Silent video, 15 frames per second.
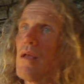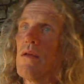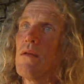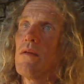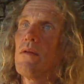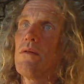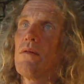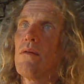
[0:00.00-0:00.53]

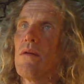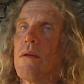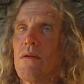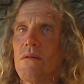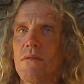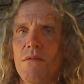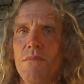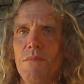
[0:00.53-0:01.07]

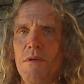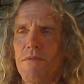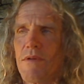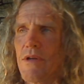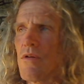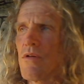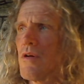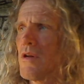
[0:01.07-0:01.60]
Alright, should be
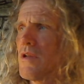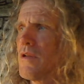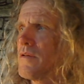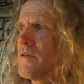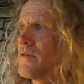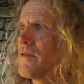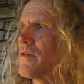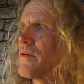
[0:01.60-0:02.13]
recording
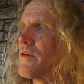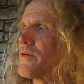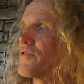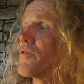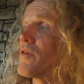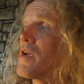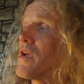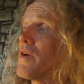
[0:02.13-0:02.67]
another
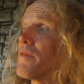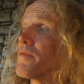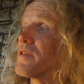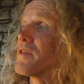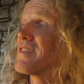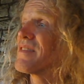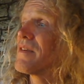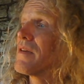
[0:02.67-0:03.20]
draft
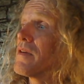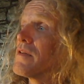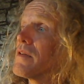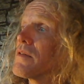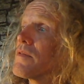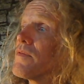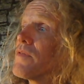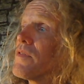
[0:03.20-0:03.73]

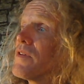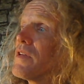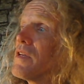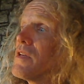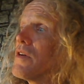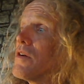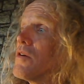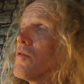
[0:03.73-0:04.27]
science
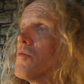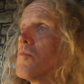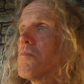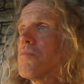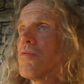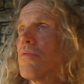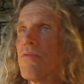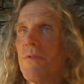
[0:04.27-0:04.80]
video
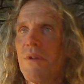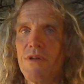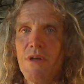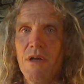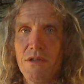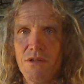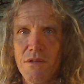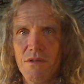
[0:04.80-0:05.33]

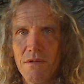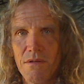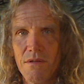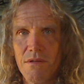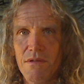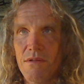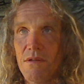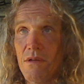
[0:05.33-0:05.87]
production
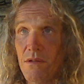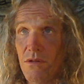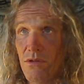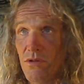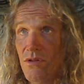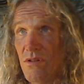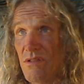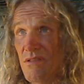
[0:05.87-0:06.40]
and
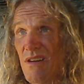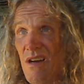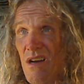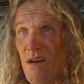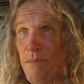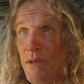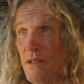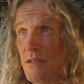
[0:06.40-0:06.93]
such.
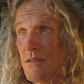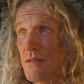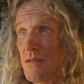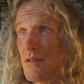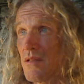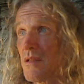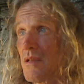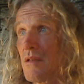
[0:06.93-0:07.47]
Comments
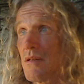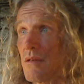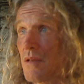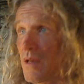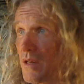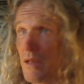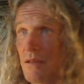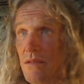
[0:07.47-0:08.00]
and then
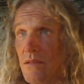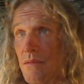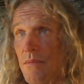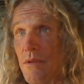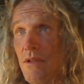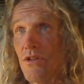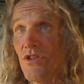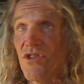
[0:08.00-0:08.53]
I guess some
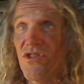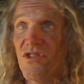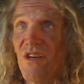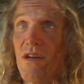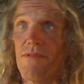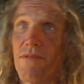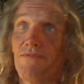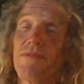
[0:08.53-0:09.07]
other
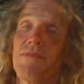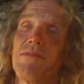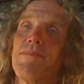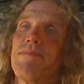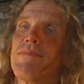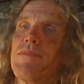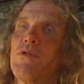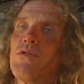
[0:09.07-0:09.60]
stuff.
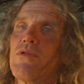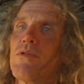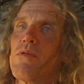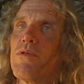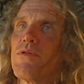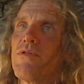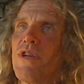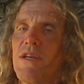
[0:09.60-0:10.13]
Usual
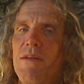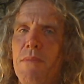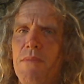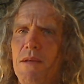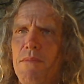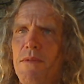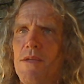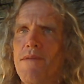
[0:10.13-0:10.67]
routine
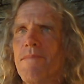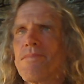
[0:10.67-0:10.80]
maybe.